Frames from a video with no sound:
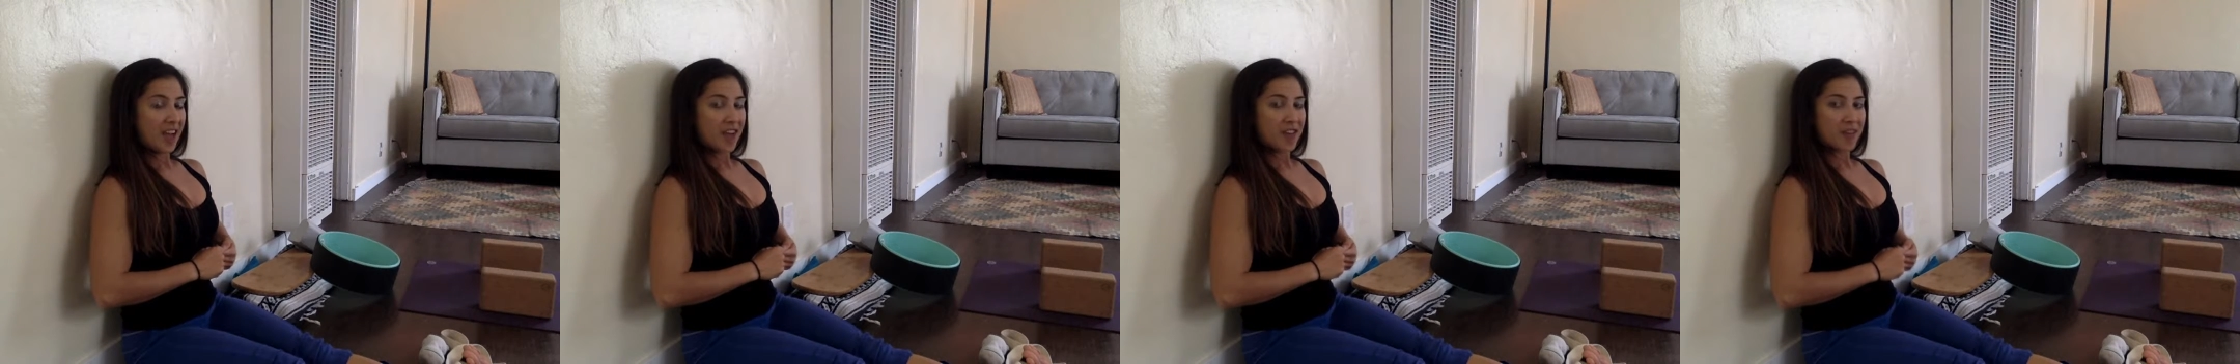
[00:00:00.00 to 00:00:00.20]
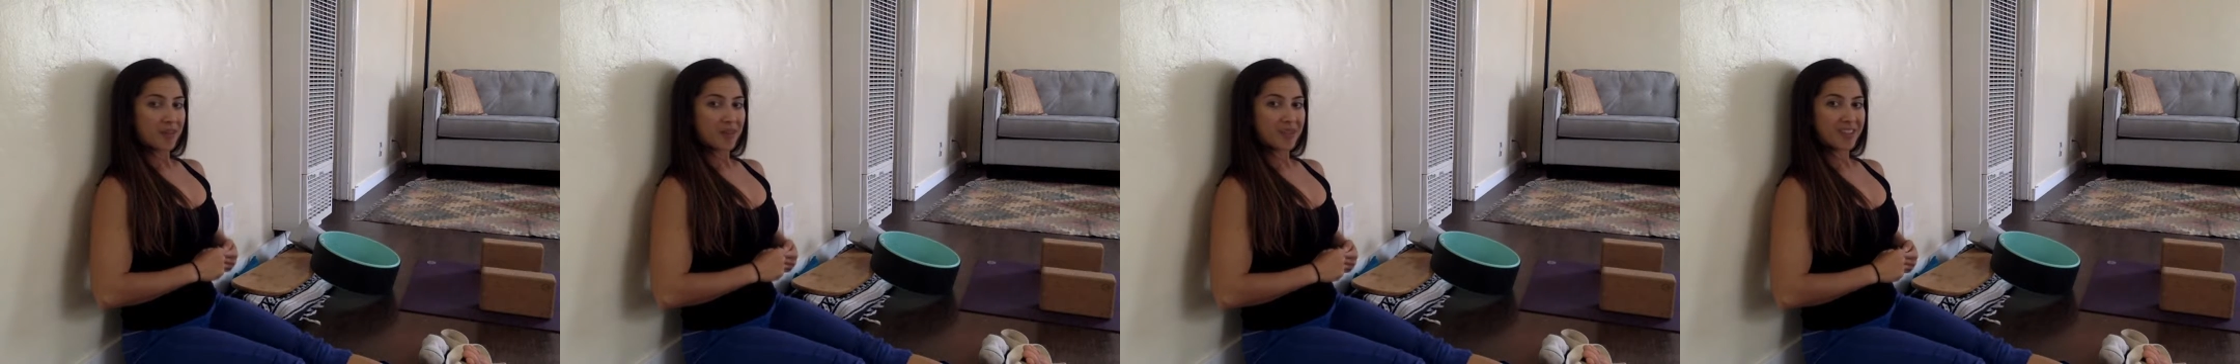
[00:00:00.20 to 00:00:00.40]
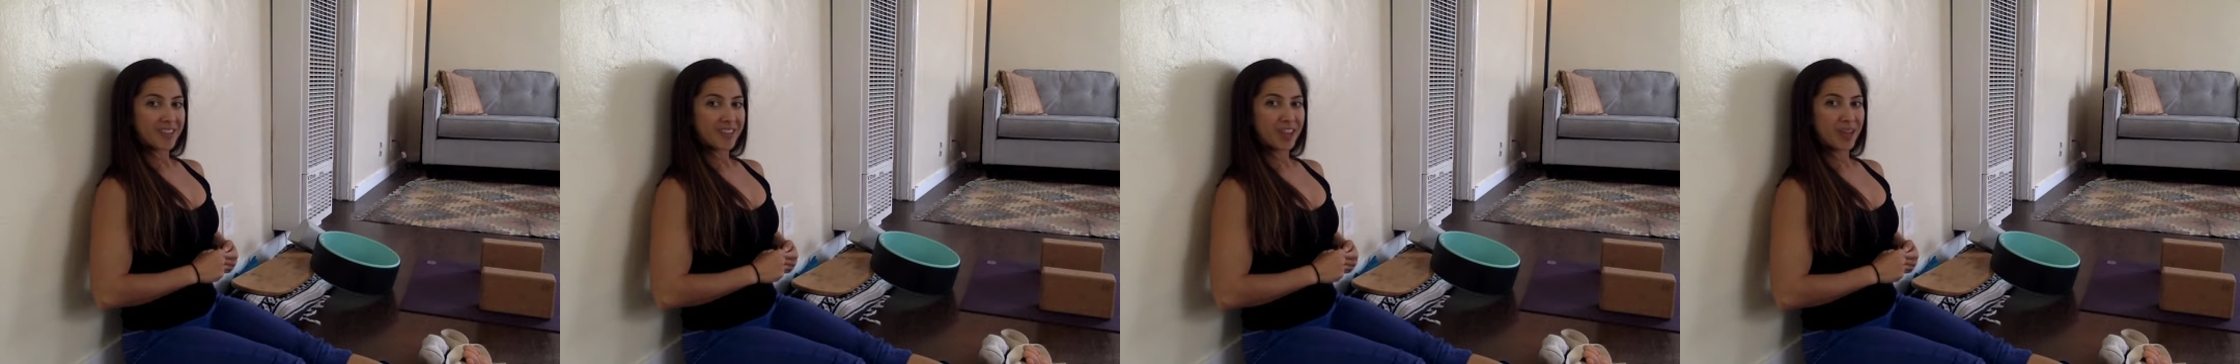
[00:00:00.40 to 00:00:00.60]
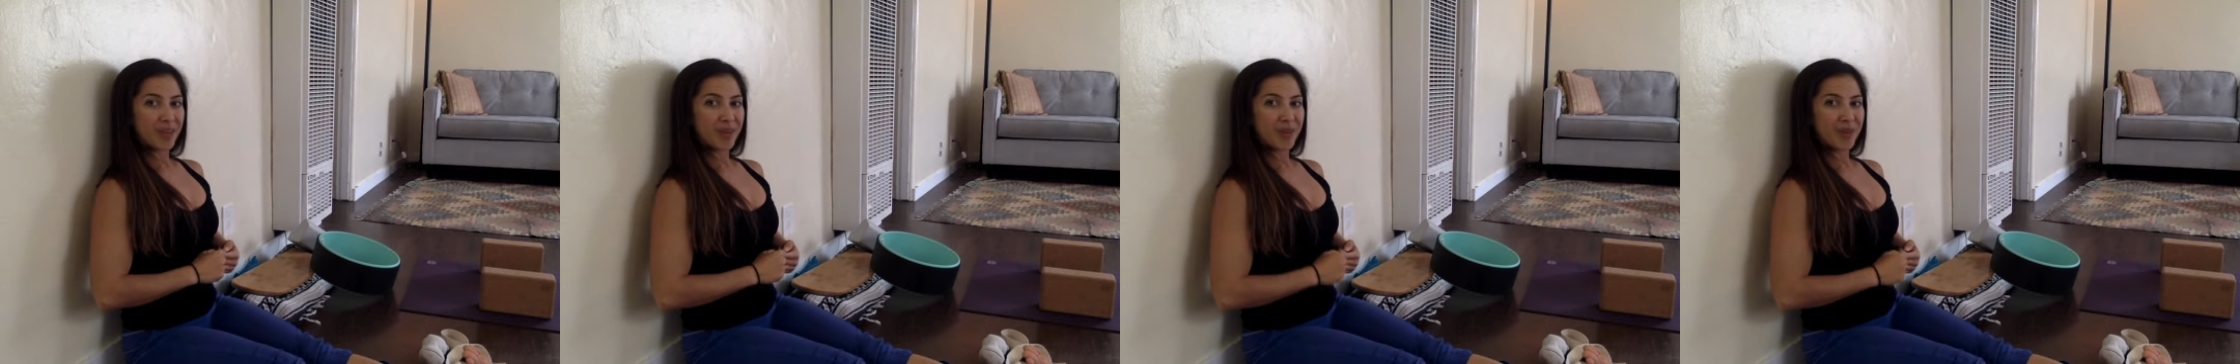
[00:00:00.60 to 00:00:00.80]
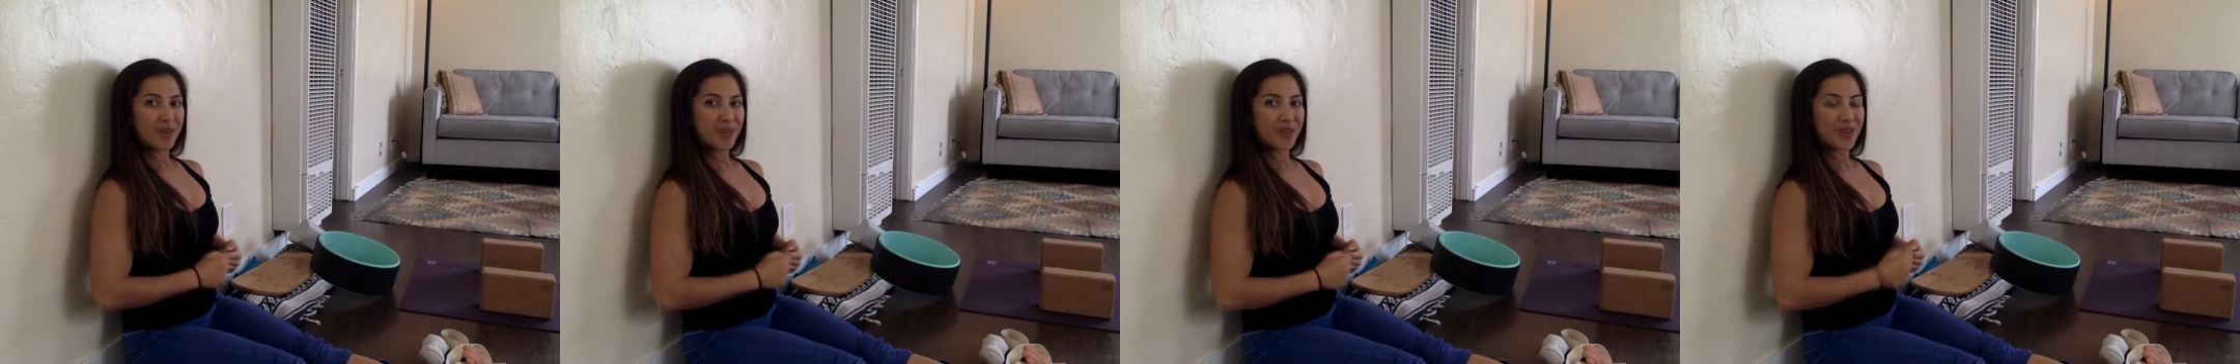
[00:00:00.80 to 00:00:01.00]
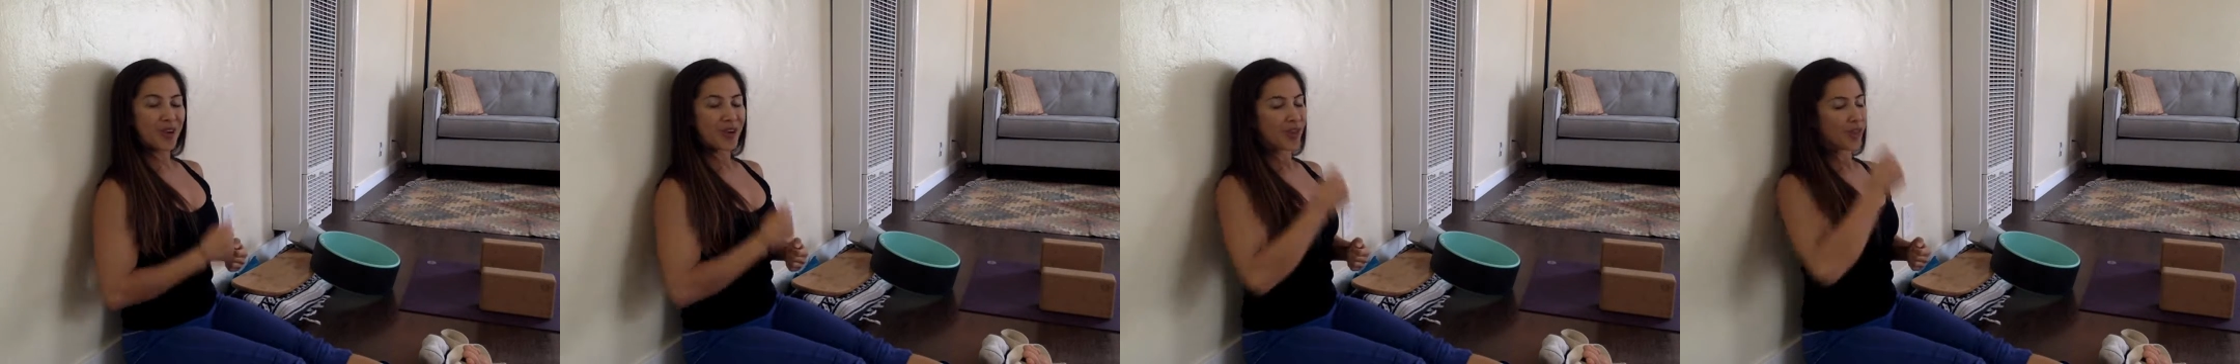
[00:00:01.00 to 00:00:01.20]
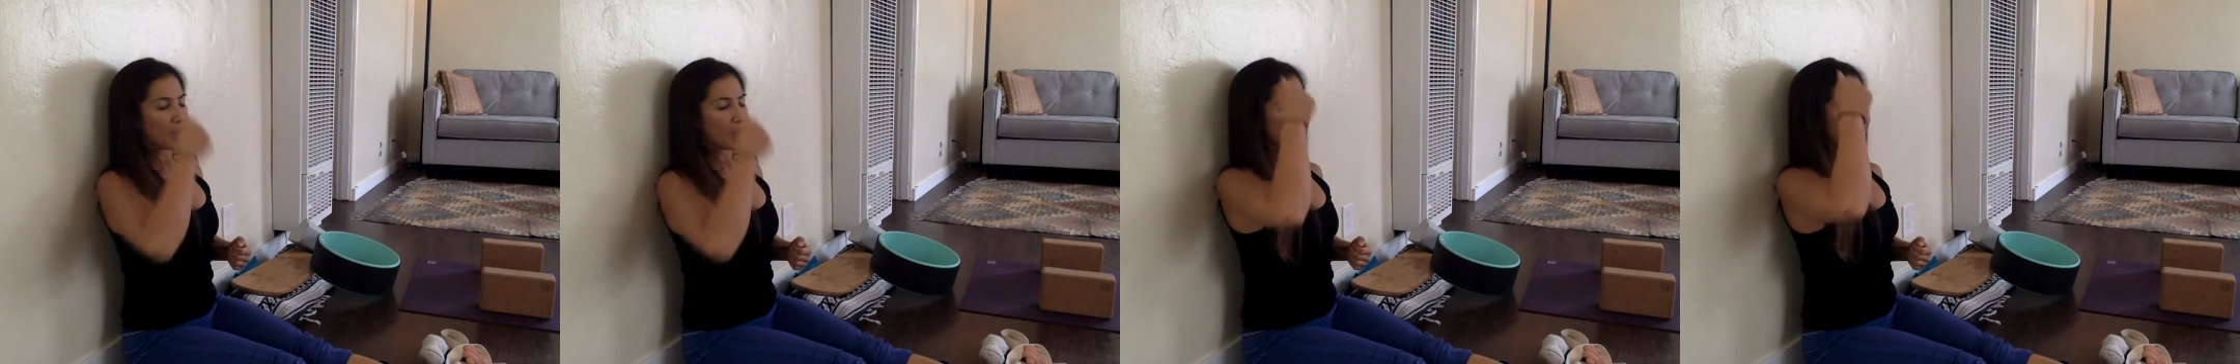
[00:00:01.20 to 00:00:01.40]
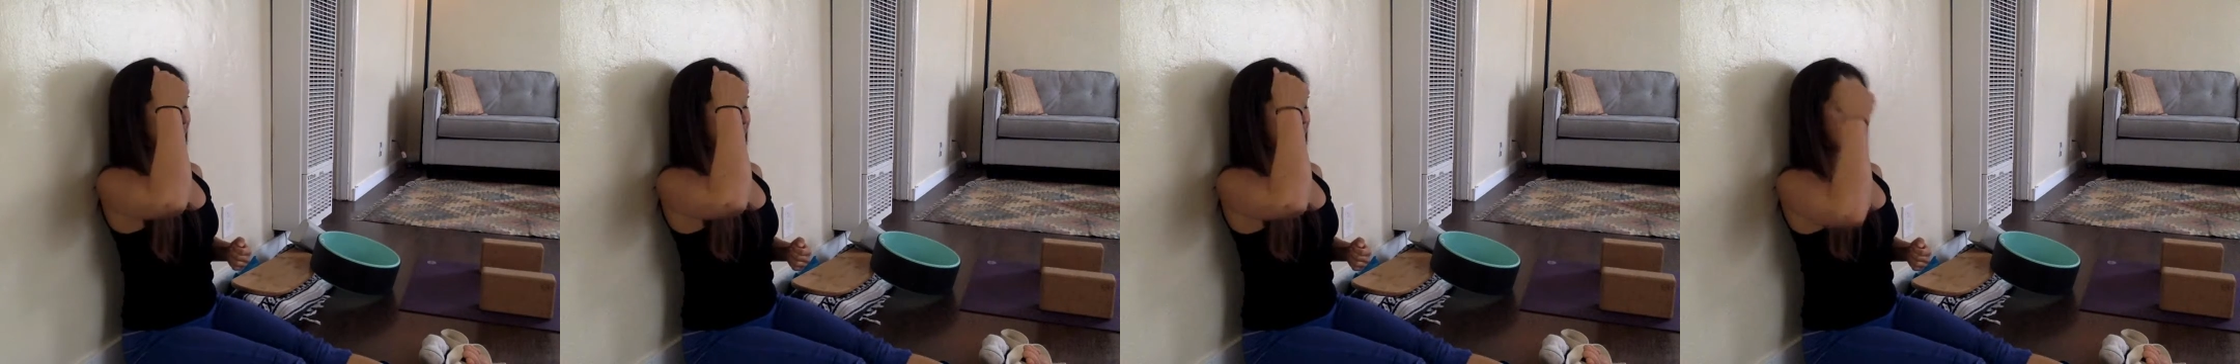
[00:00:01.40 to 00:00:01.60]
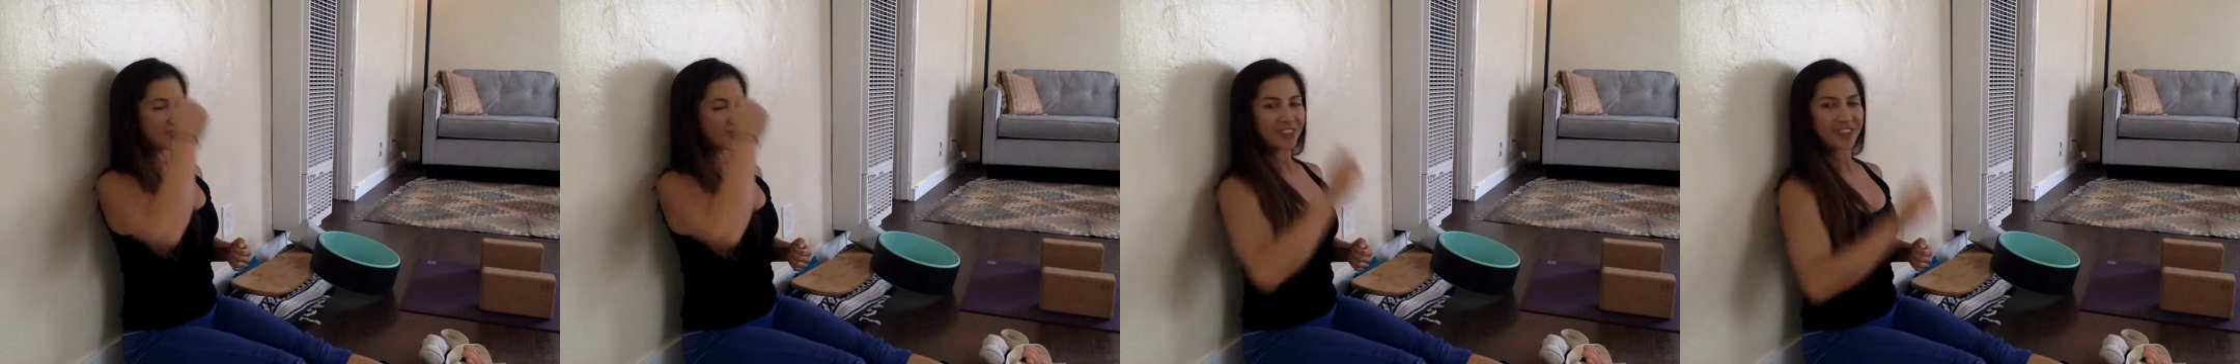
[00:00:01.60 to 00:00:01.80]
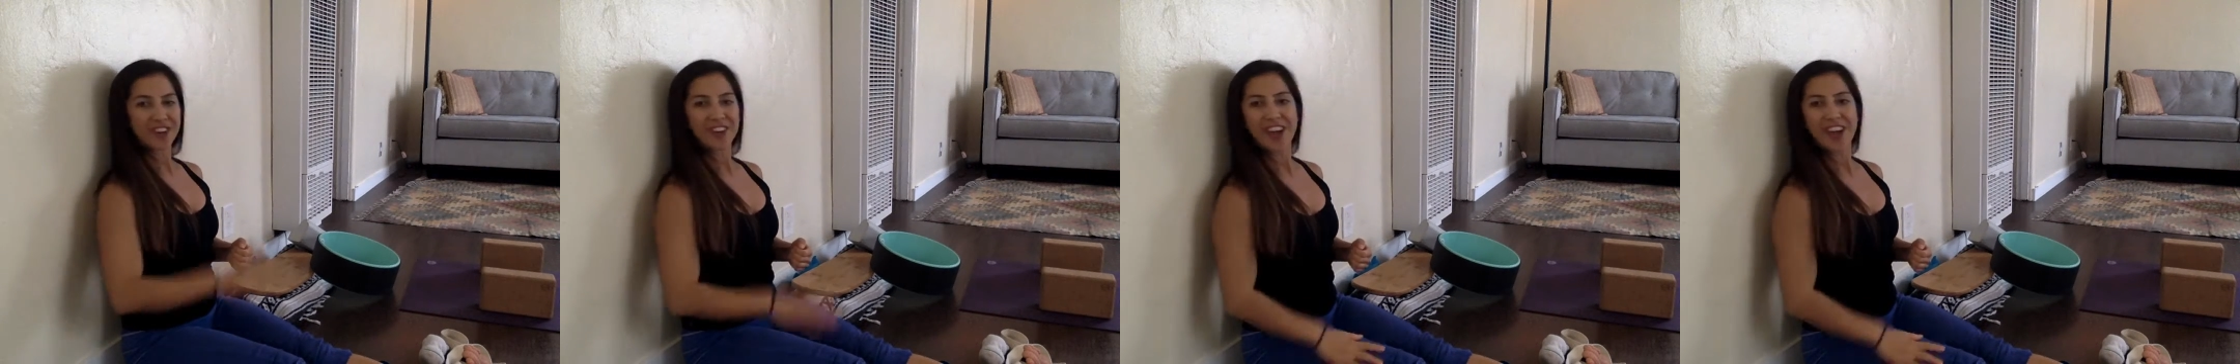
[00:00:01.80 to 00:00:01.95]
from the tailbone all the way up to the